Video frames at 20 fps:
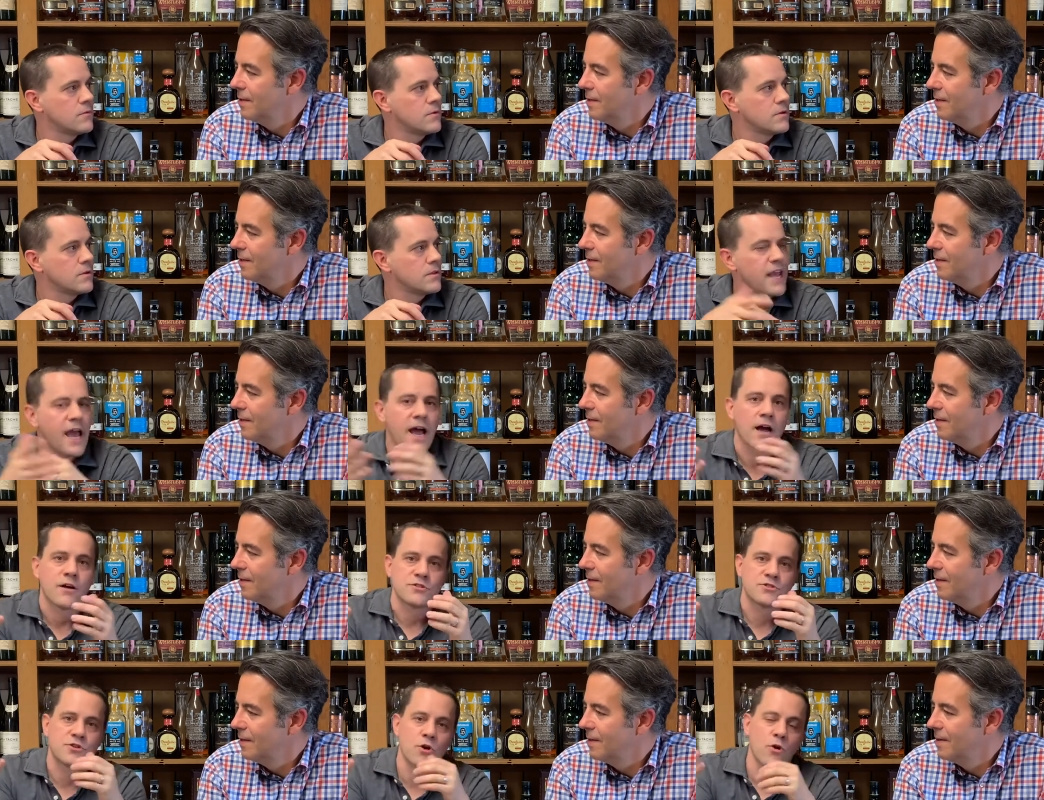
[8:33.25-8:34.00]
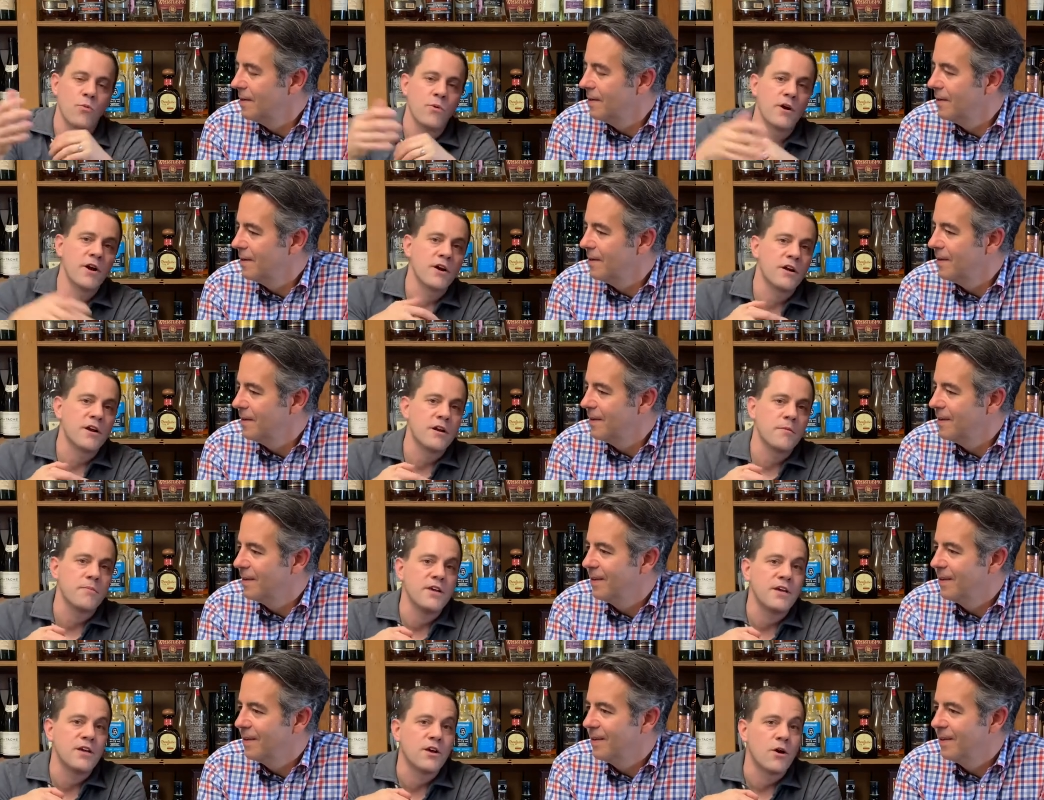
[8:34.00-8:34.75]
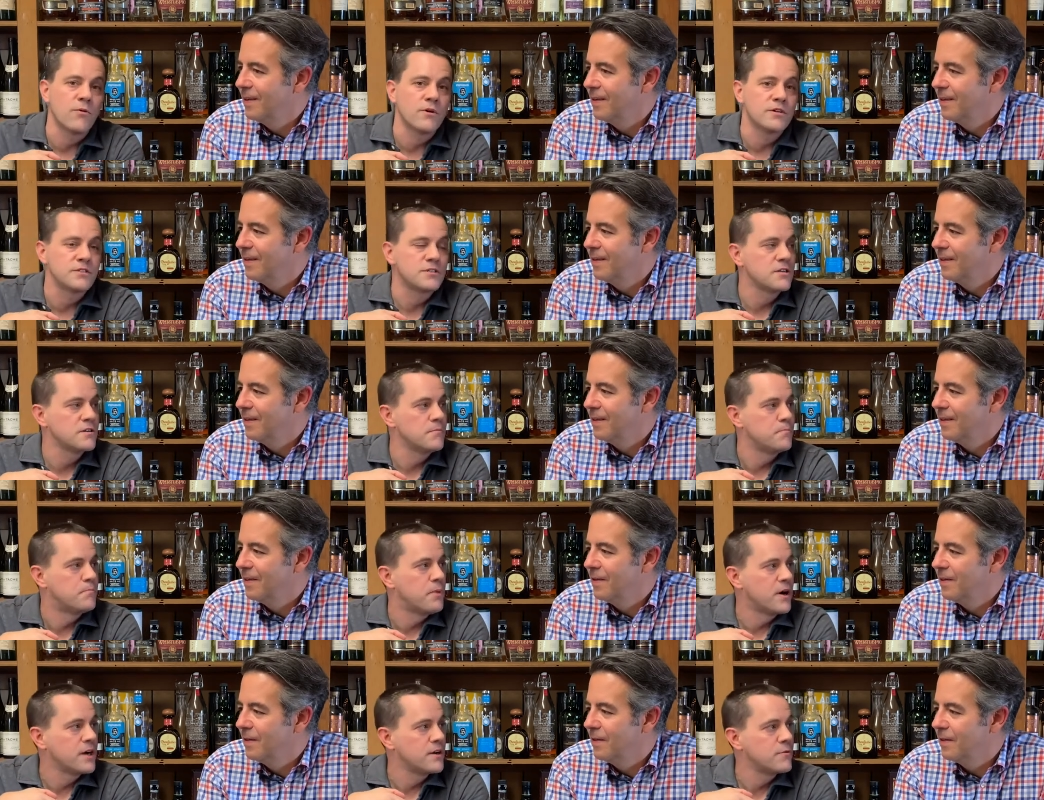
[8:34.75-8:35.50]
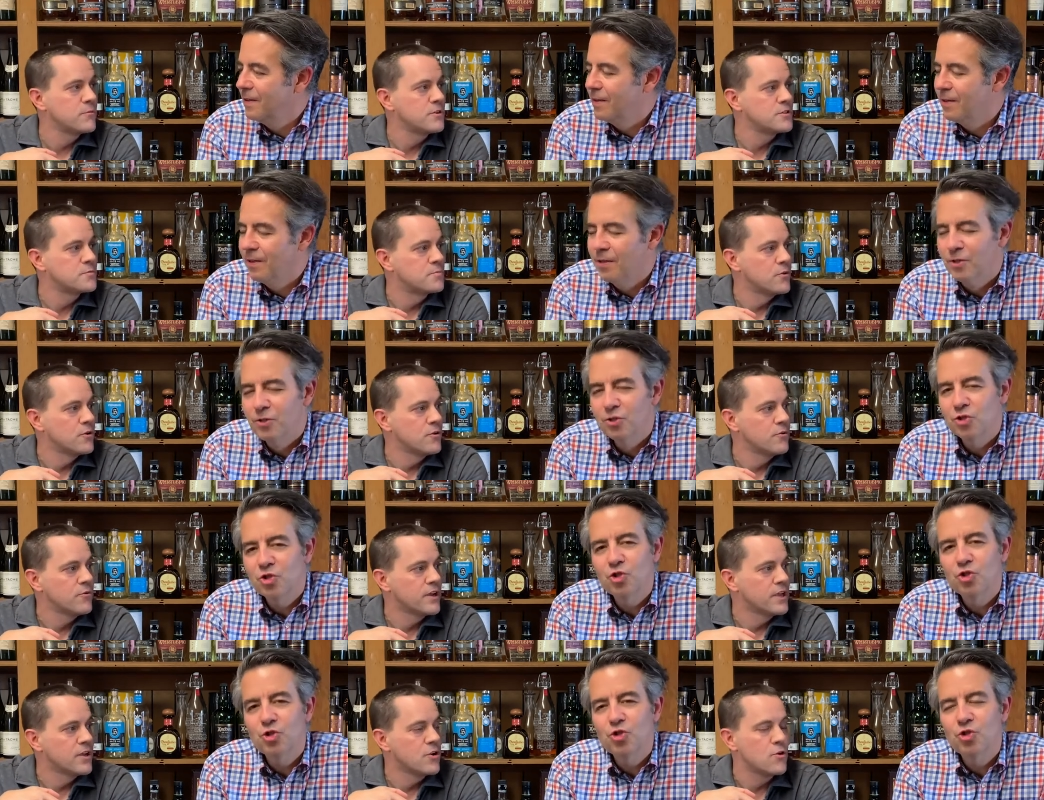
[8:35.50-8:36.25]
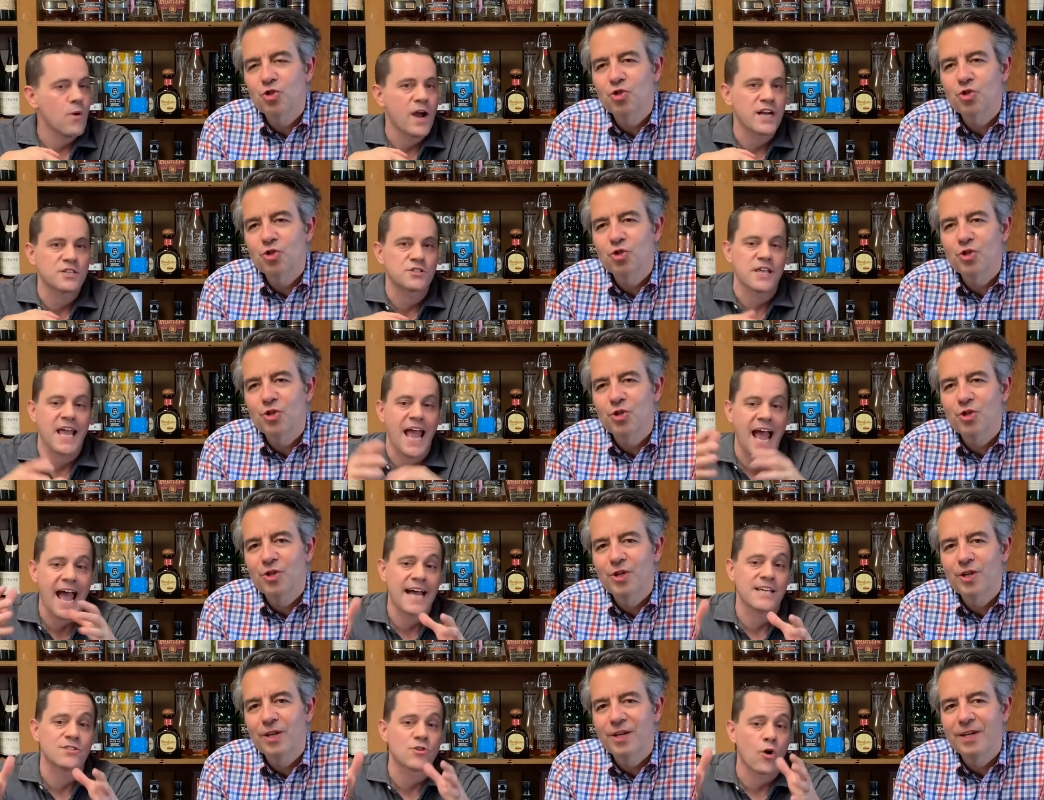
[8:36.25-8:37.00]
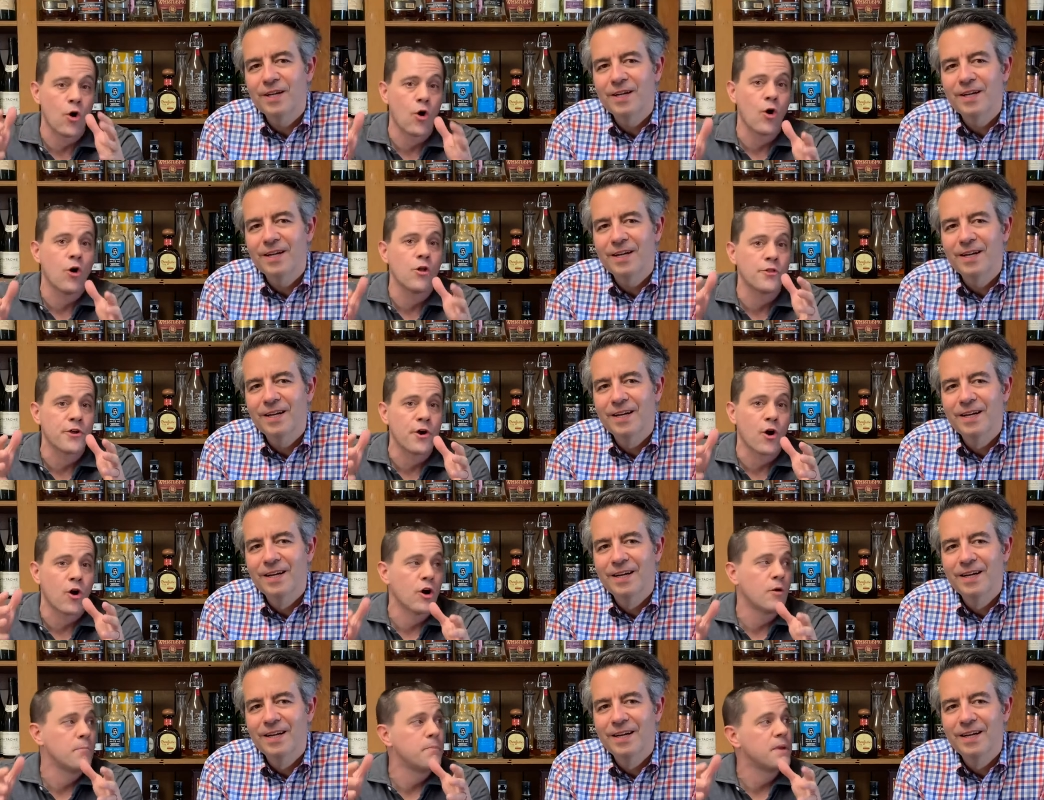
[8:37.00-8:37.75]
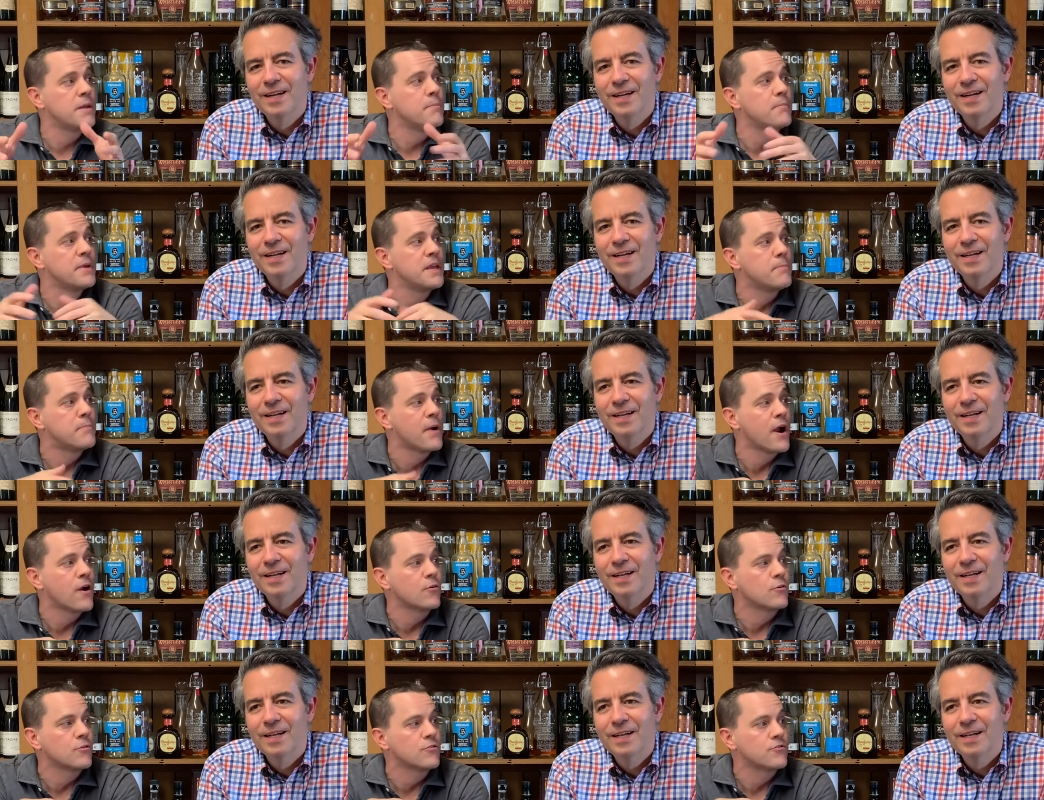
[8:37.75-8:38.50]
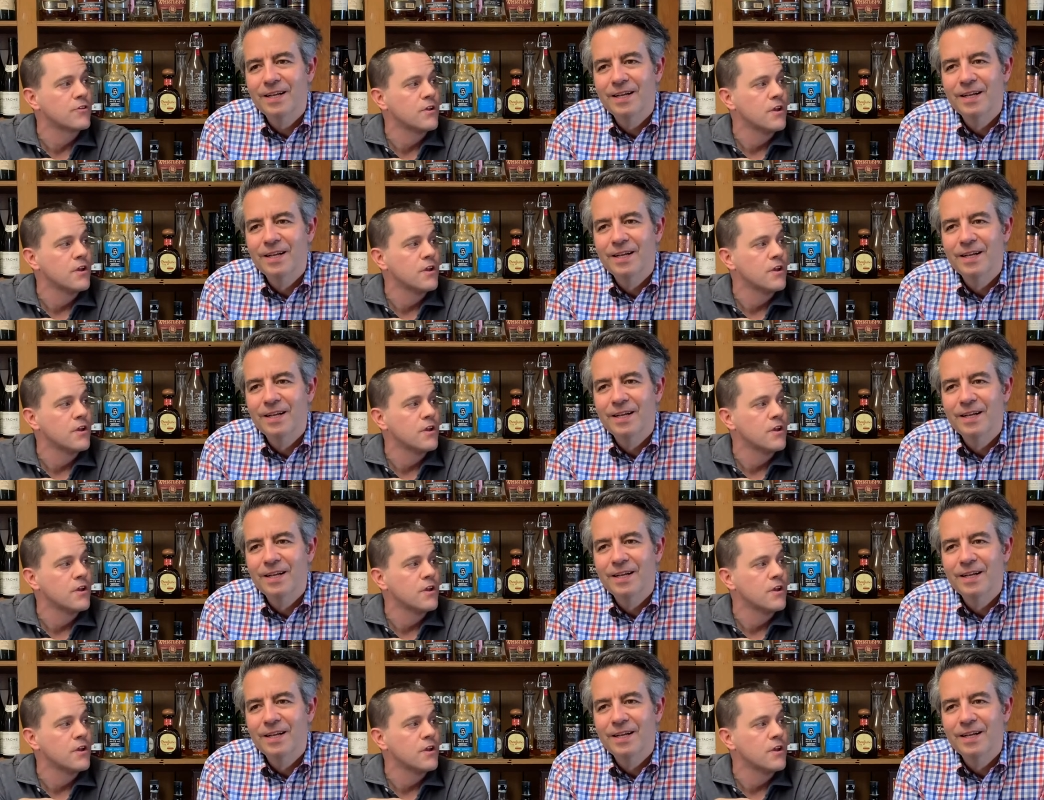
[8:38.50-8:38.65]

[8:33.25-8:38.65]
Speaker 1: Yeah, so we're going to be going to Buttonwoods Brewery, who actually has all the RBB barrels,